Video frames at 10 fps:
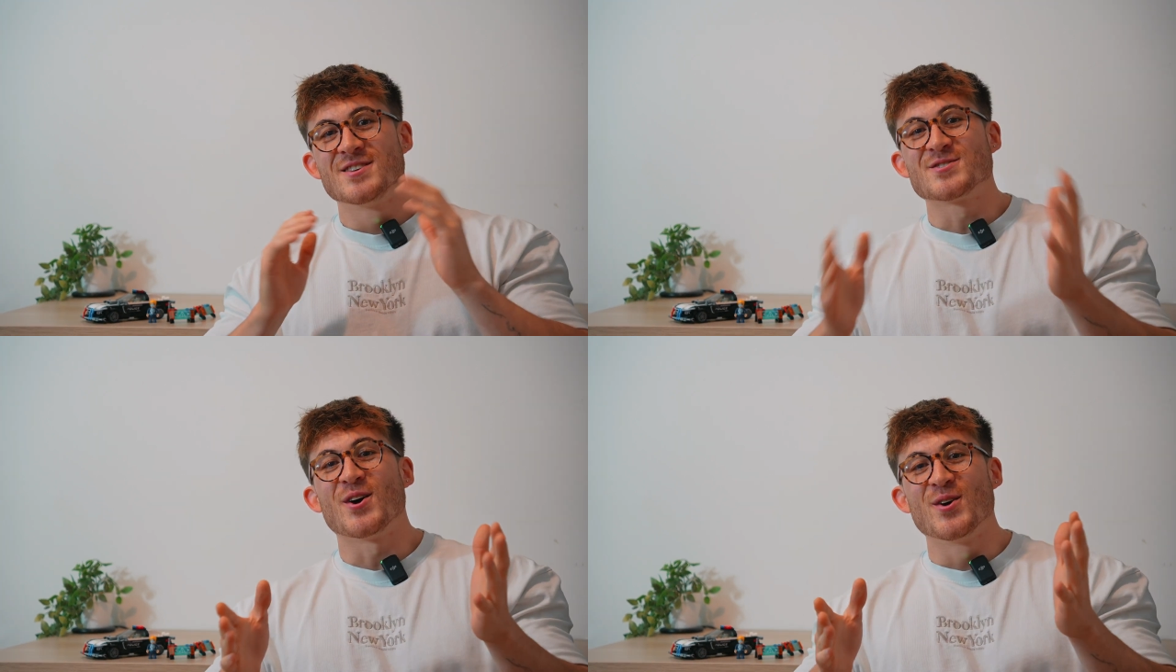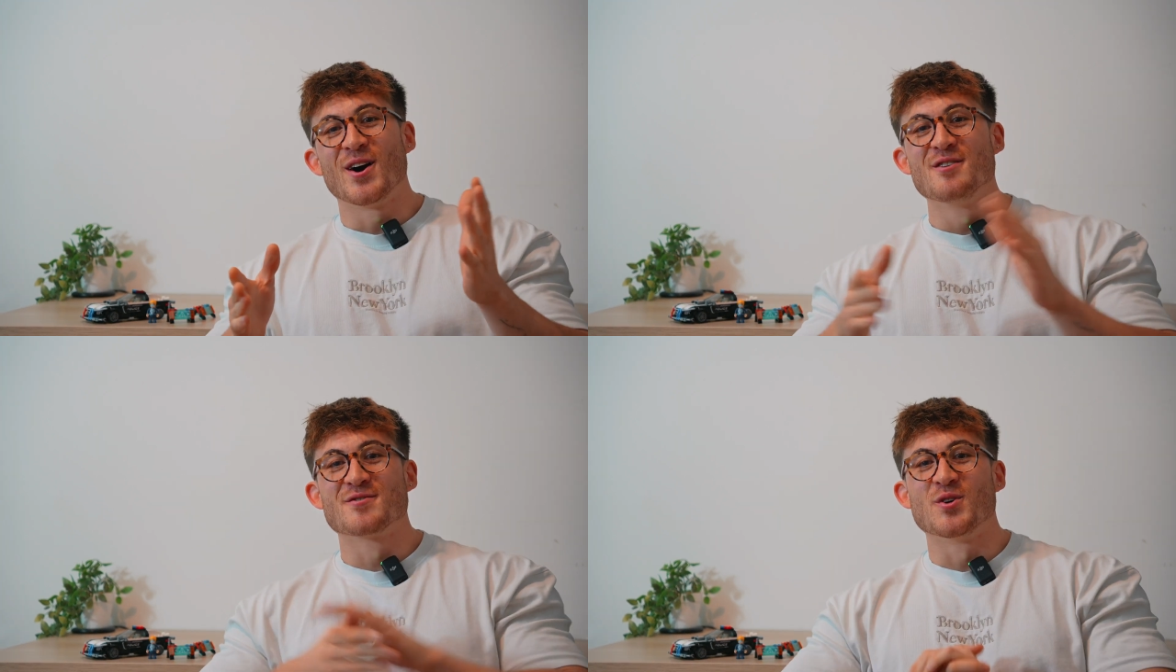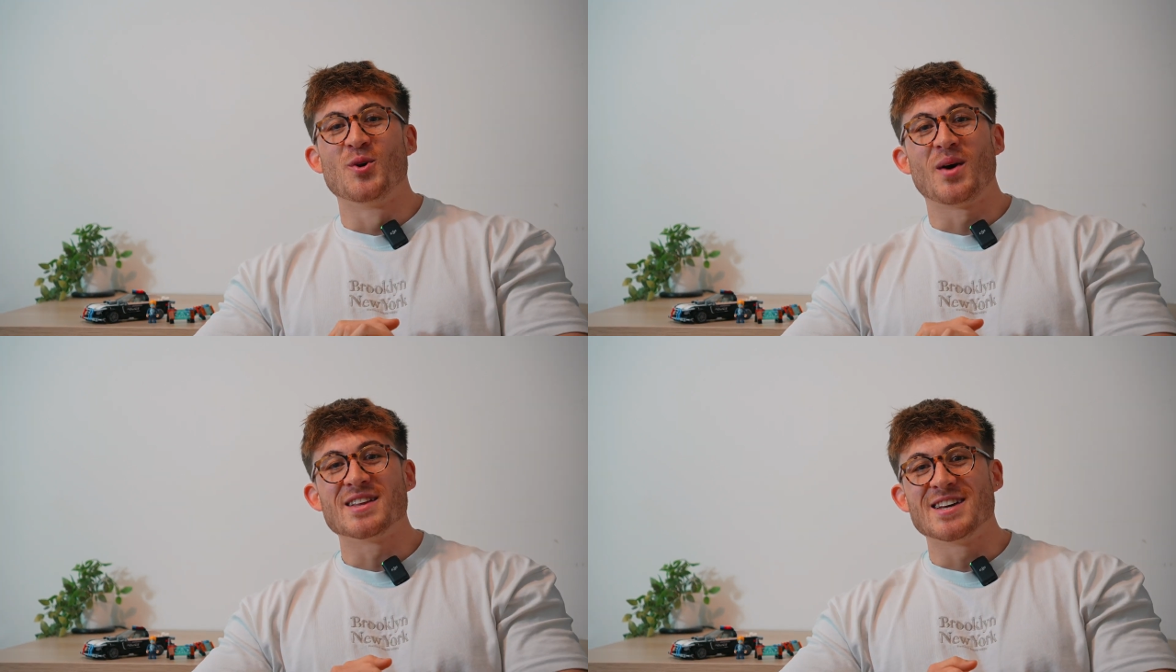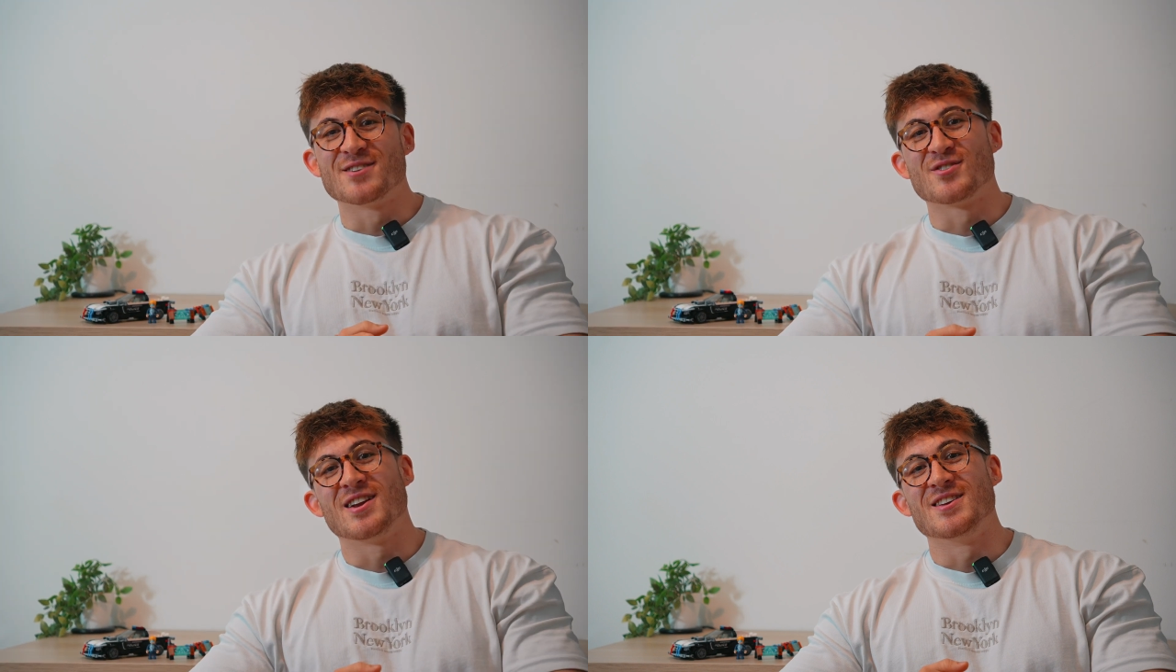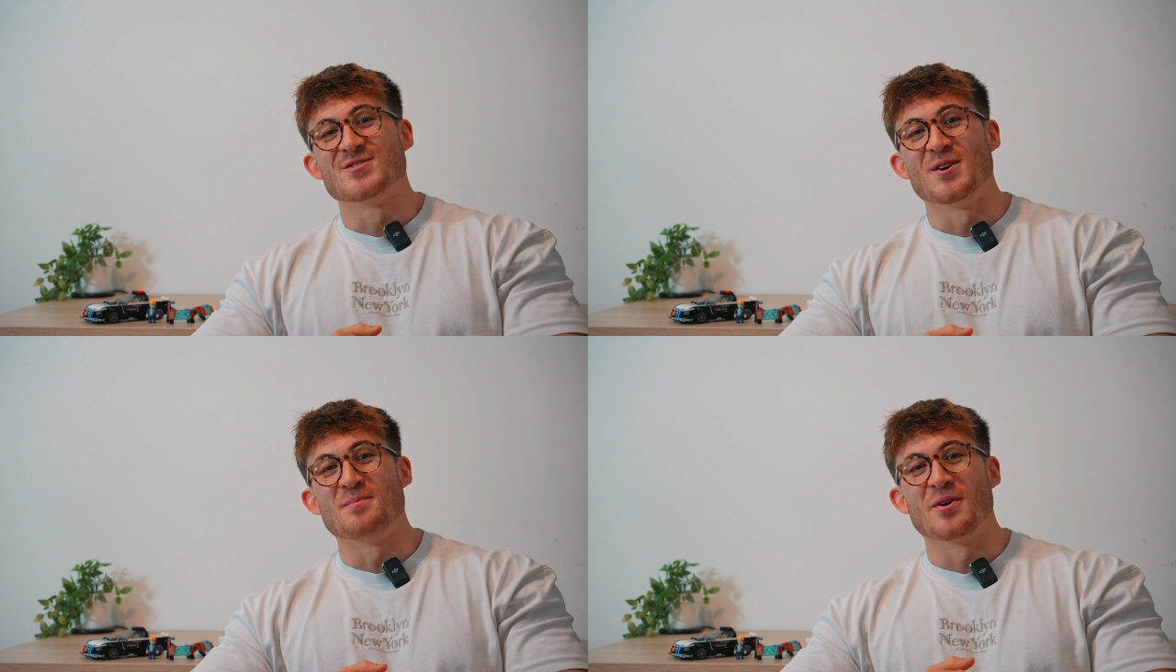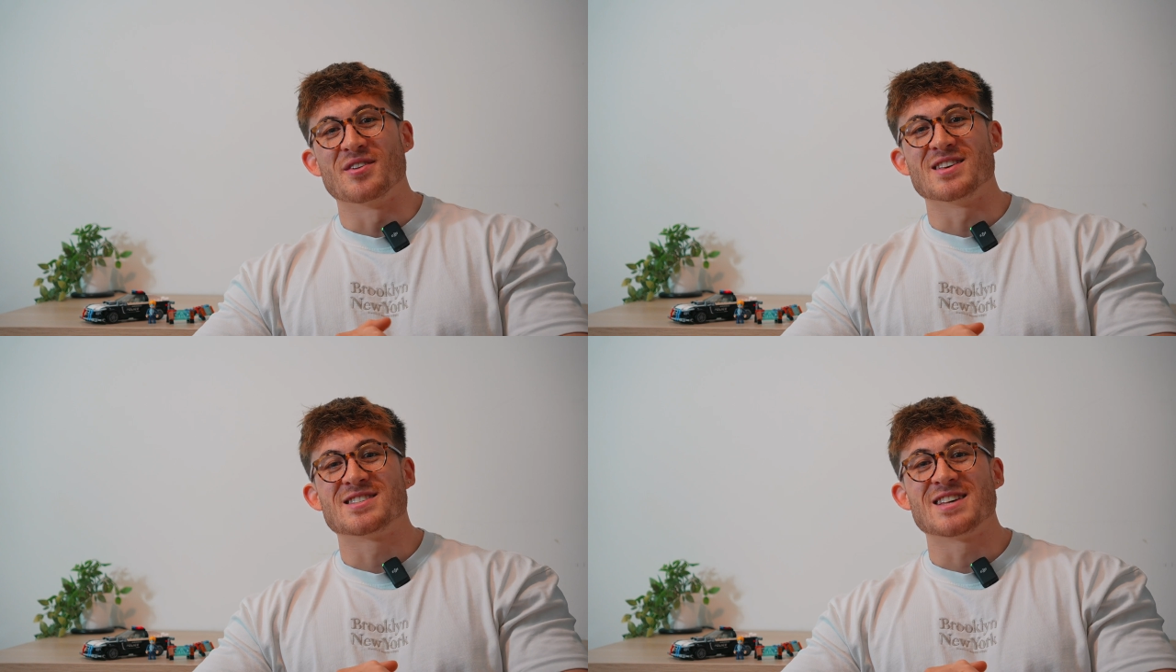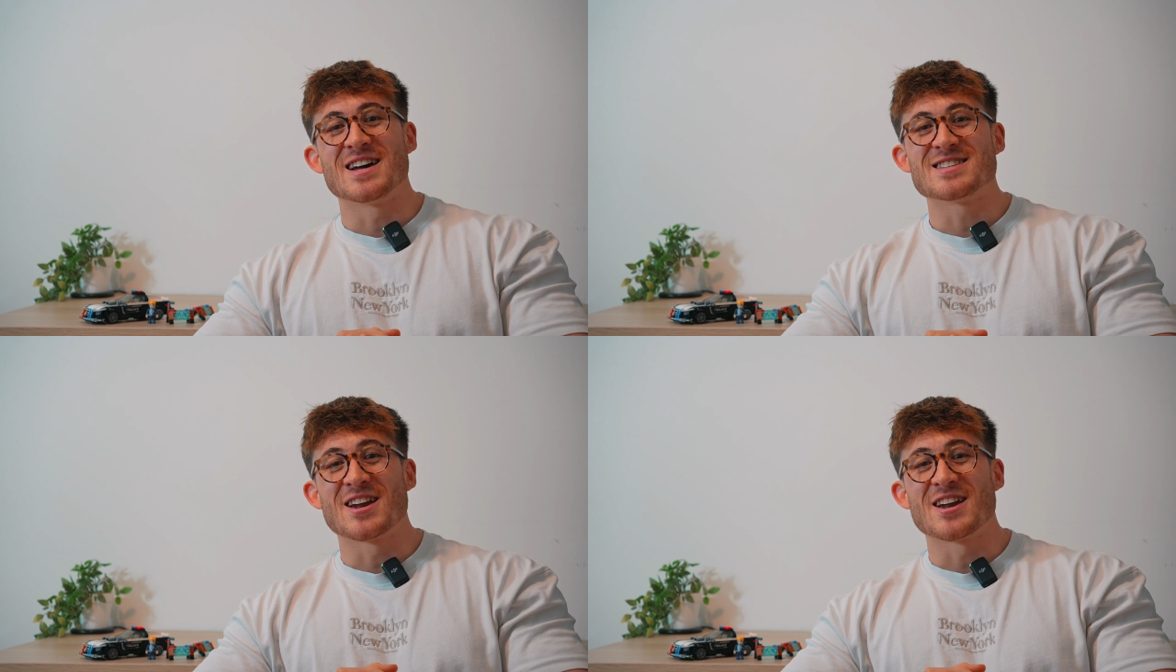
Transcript: So overall, I did really enjoy building this set,